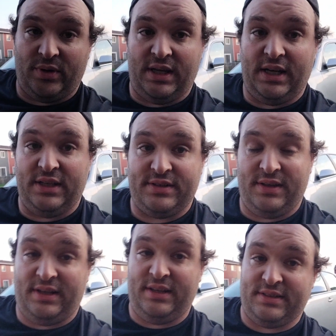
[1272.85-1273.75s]
It is
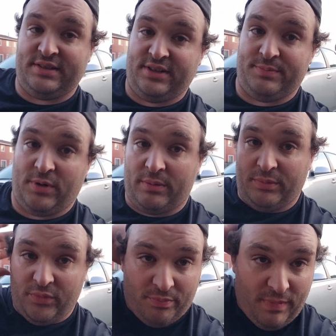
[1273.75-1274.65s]
a serious
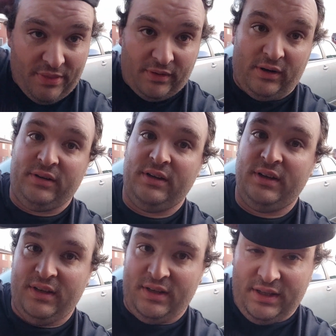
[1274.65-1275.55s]
problem with methanol,
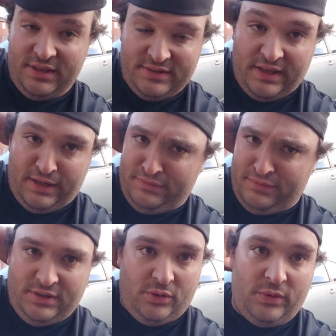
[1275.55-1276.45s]
is that
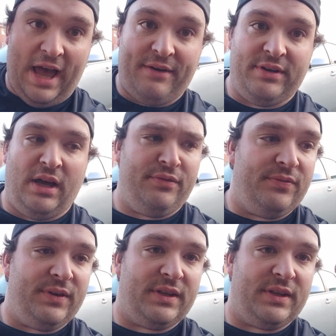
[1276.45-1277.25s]
you don't have enough,